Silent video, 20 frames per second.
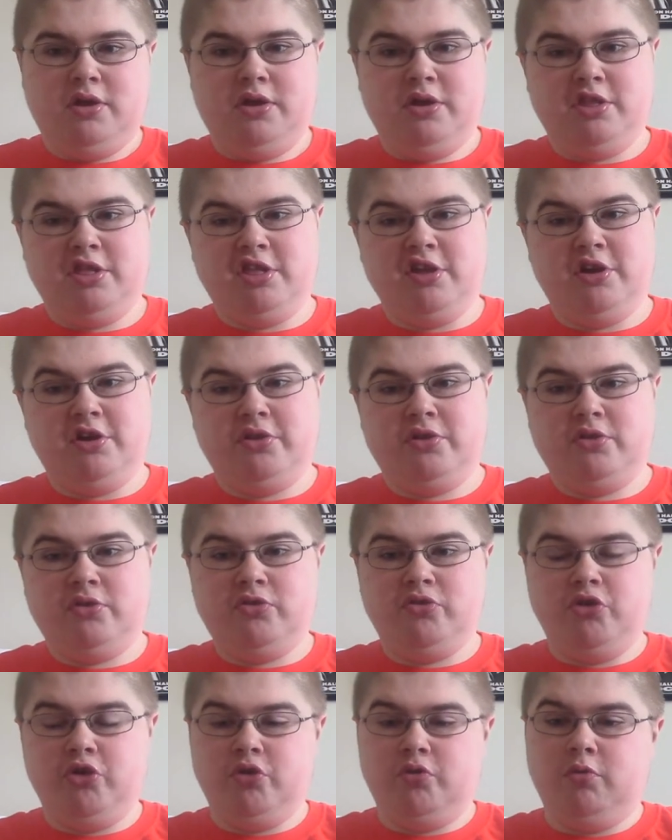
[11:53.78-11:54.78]
It's
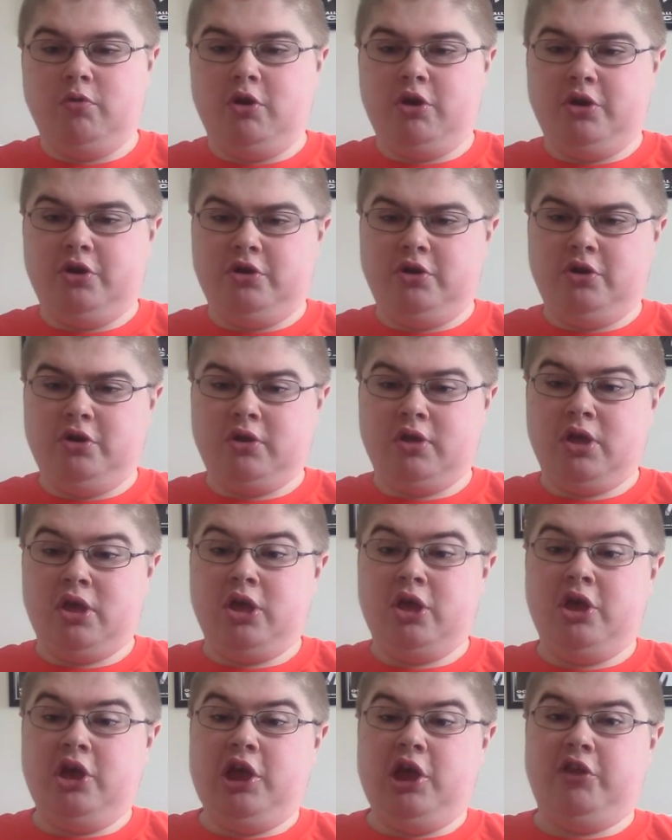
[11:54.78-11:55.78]
underwater.
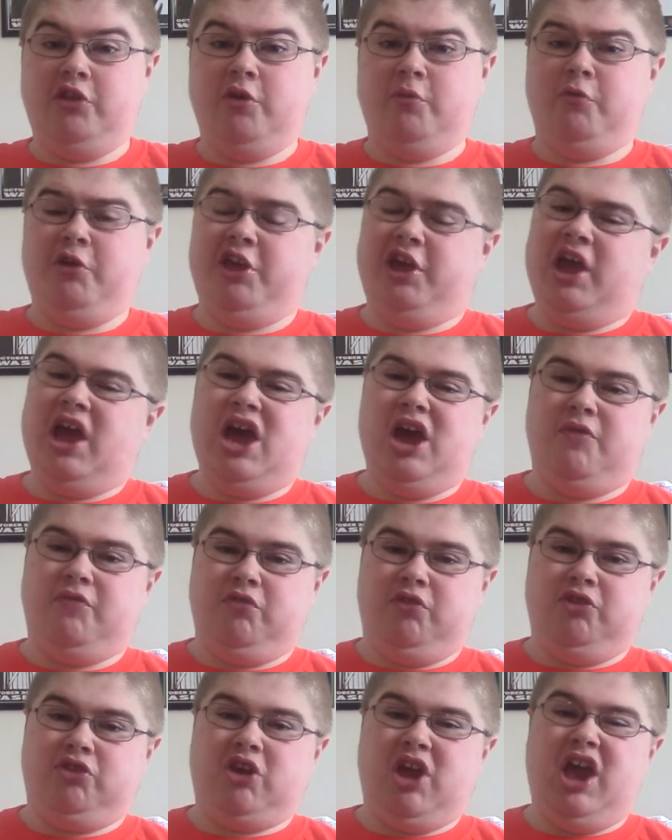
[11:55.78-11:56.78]
And then we
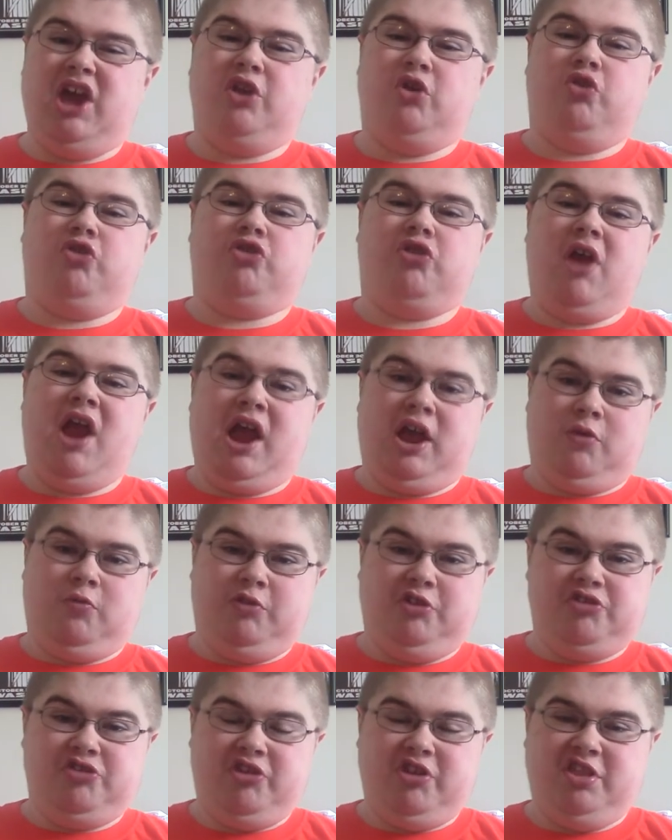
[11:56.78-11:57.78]
have the title track,
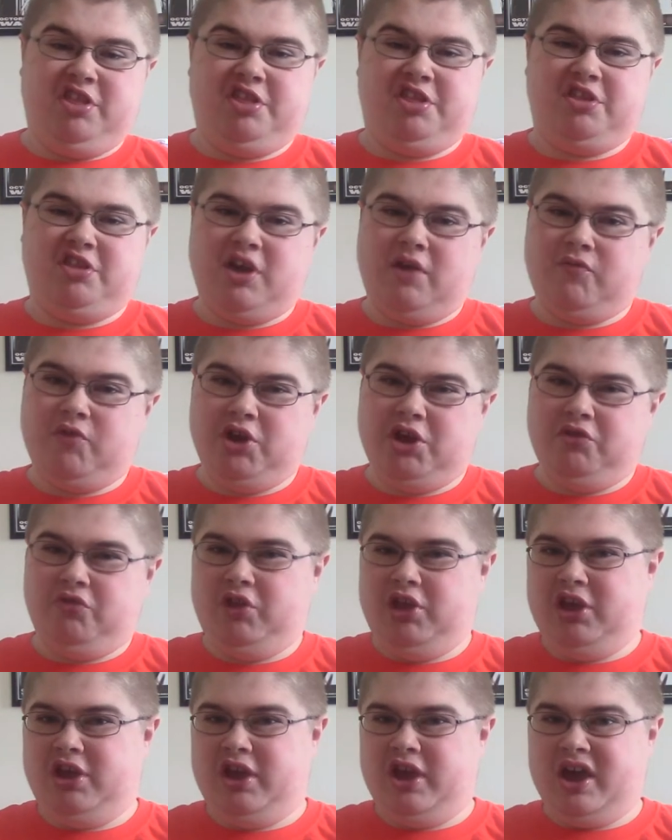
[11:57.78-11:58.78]
which is
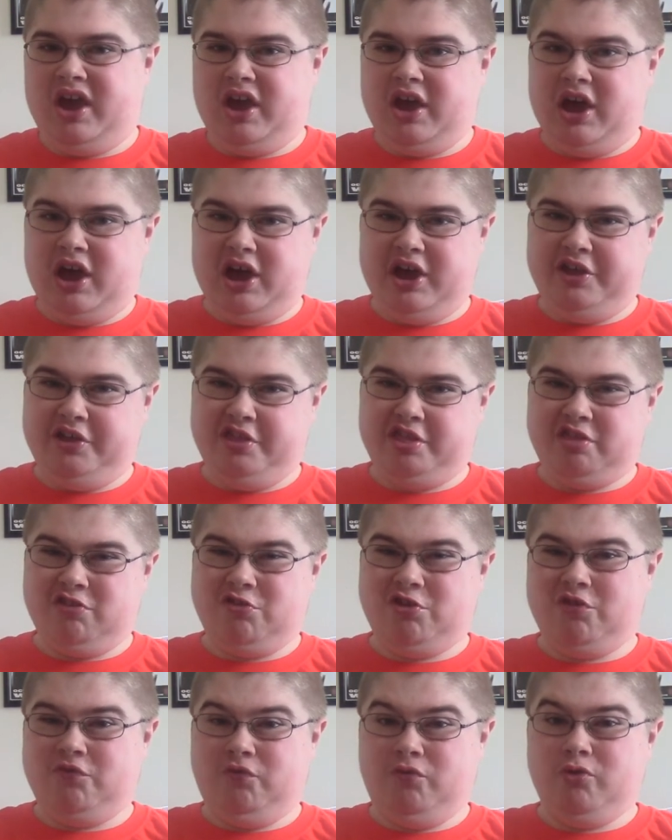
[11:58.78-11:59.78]
definitely
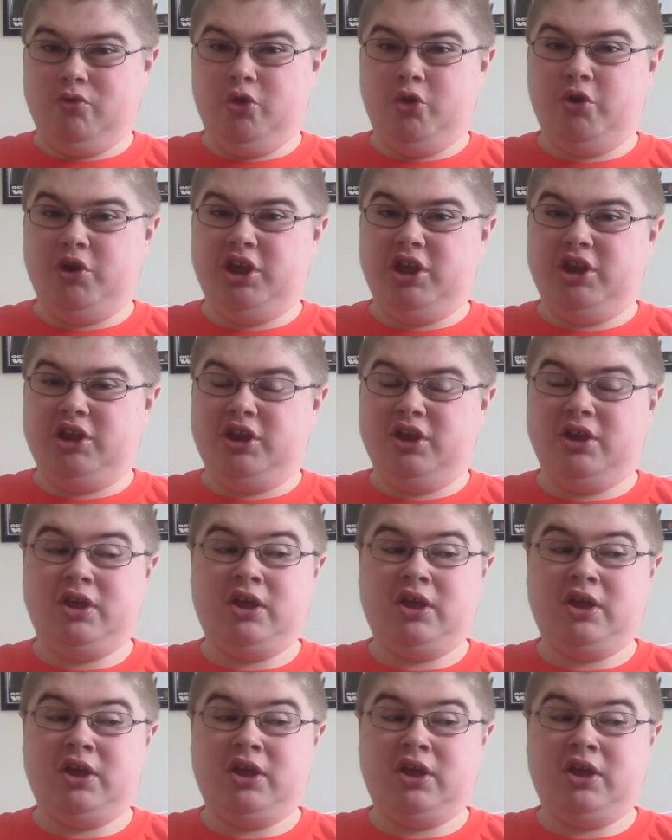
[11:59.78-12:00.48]
sort of rooted